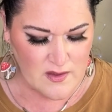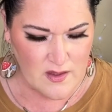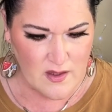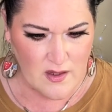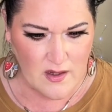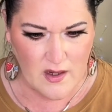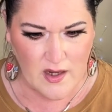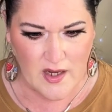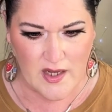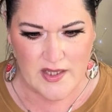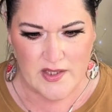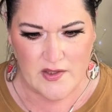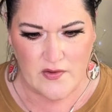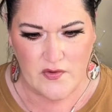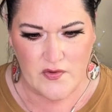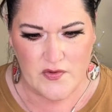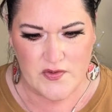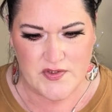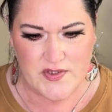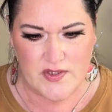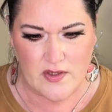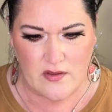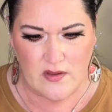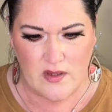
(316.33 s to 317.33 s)
I
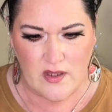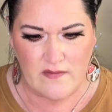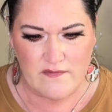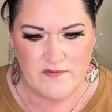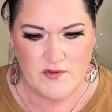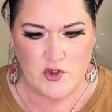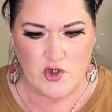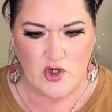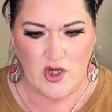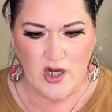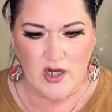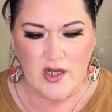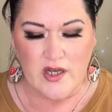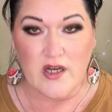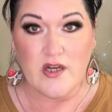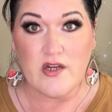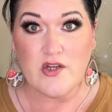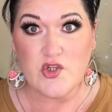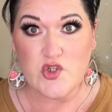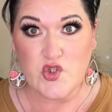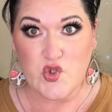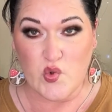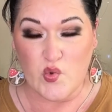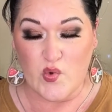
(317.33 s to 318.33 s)
used Love Drug
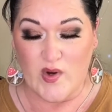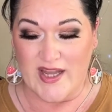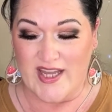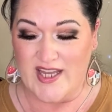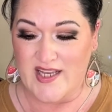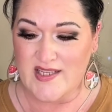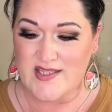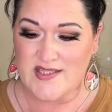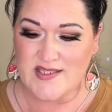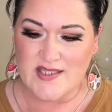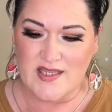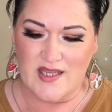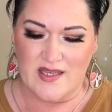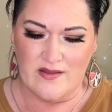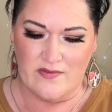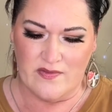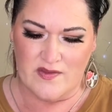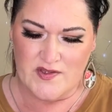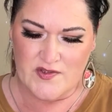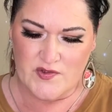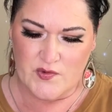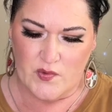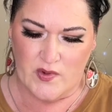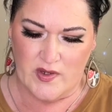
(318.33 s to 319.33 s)
twice, and
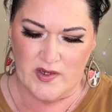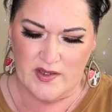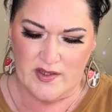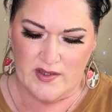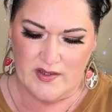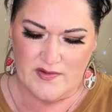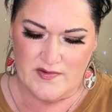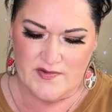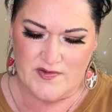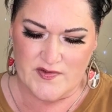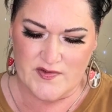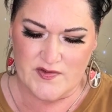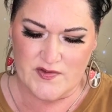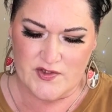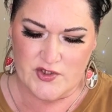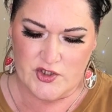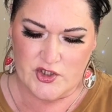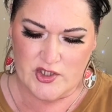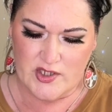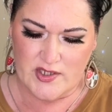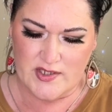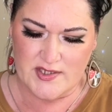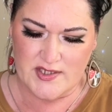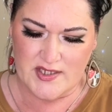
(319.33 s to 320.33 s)
this one is
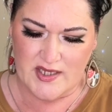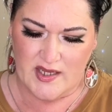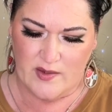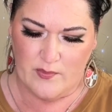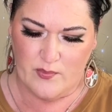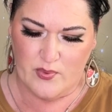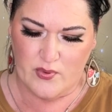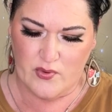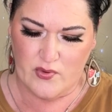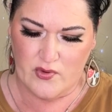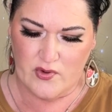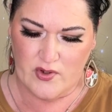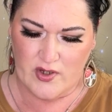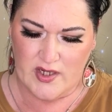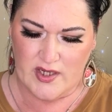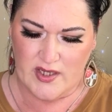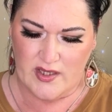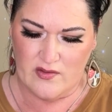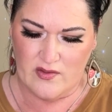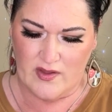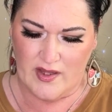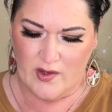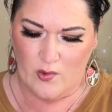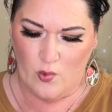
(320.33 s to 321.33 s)
just a pretty
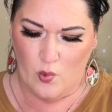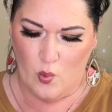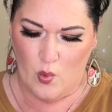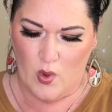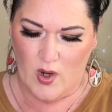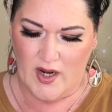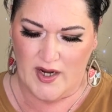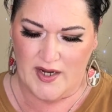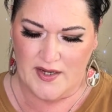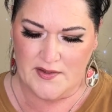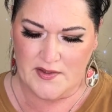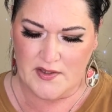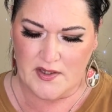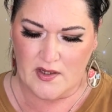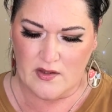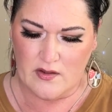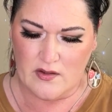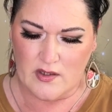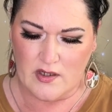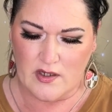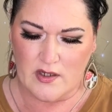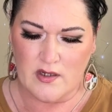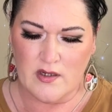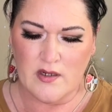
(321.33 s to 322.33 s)
like wine
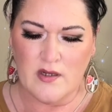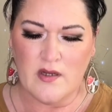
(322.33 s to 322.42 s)
color.